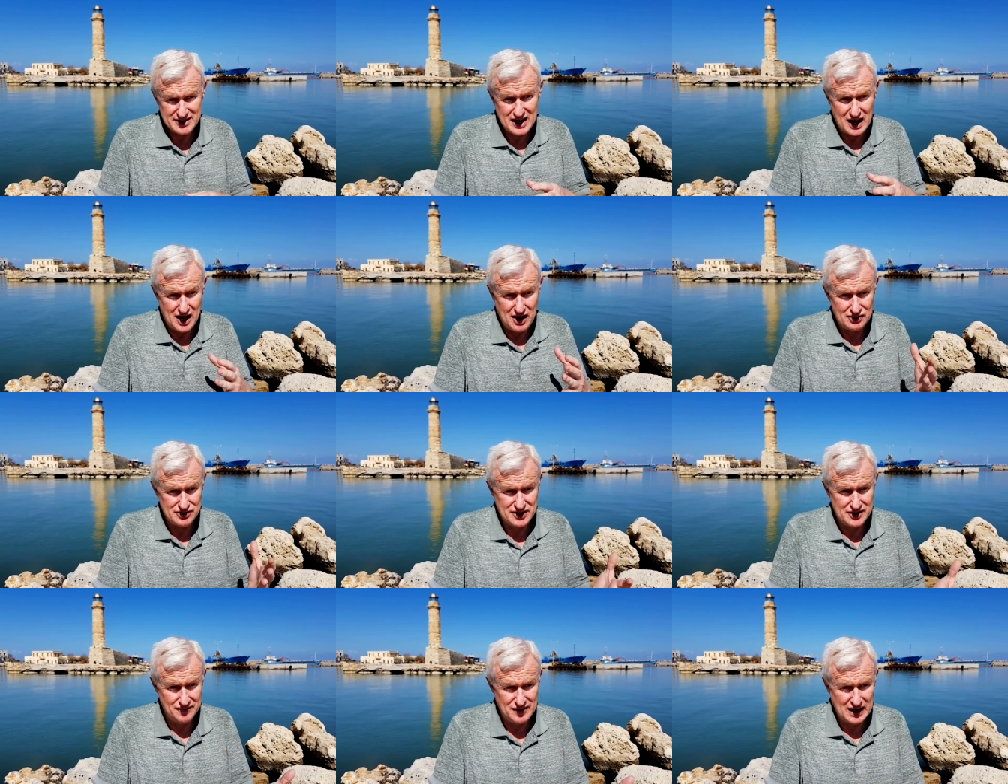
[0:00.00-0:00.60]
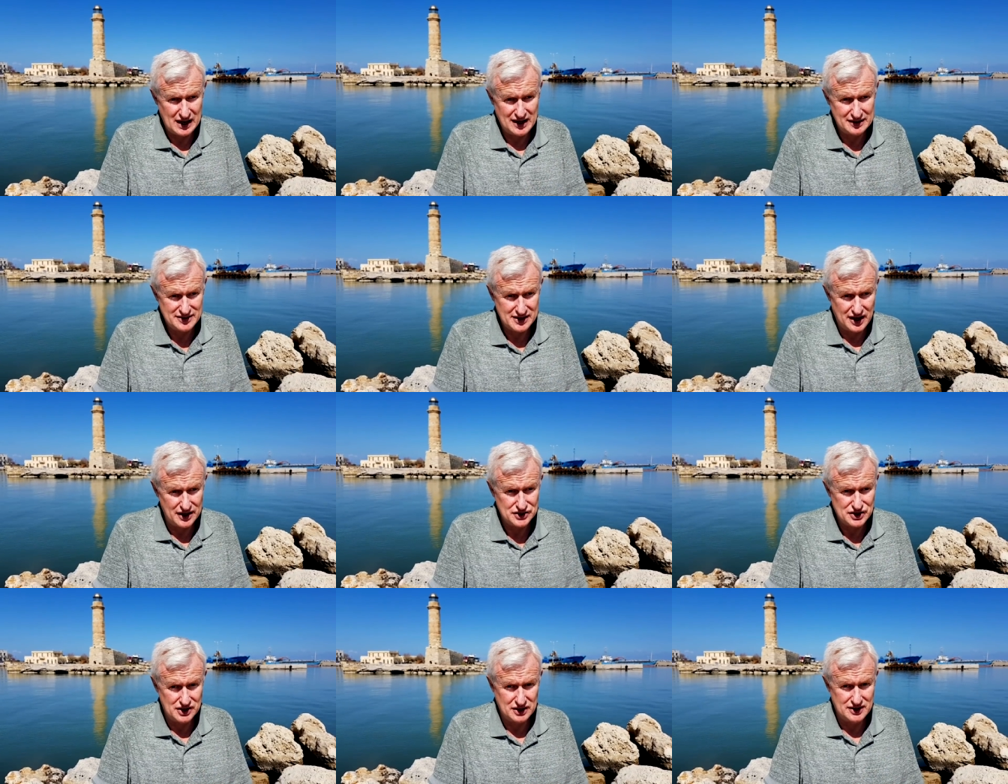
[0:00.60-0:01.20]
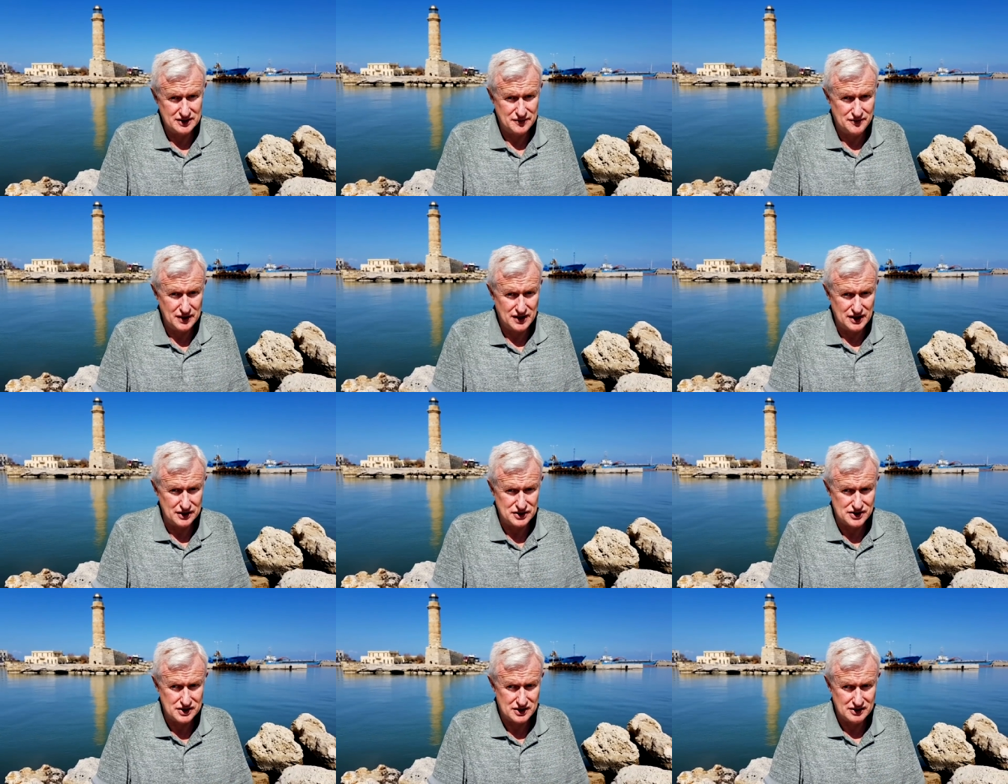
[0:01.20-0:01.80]
our civilization is
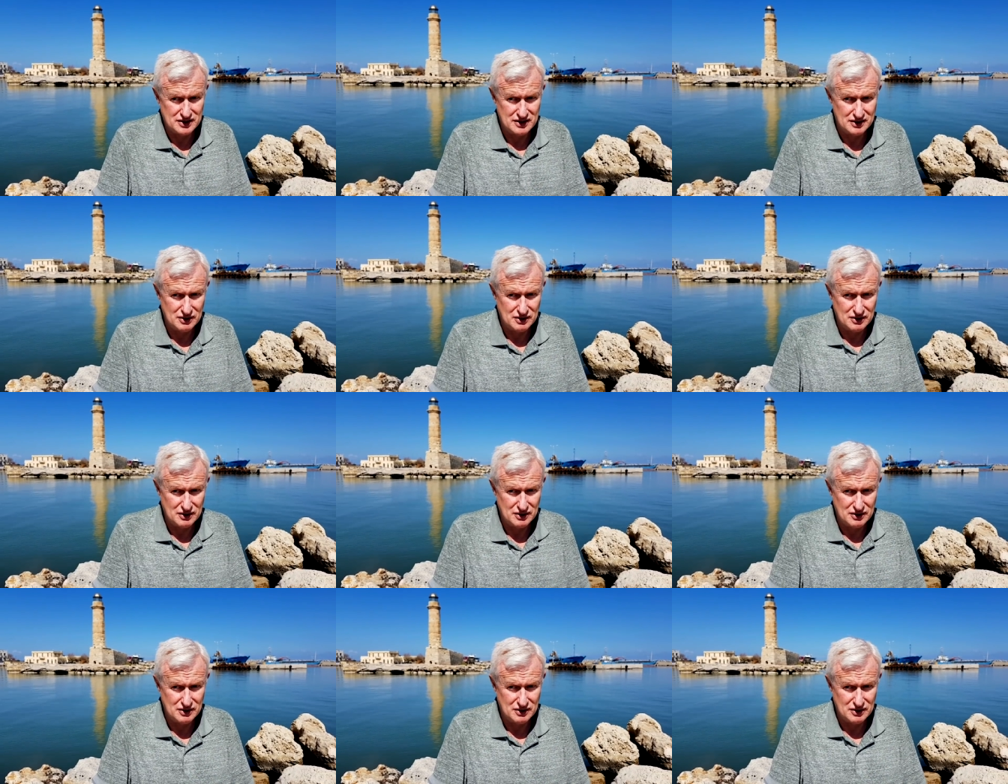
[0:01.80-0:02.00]
finished.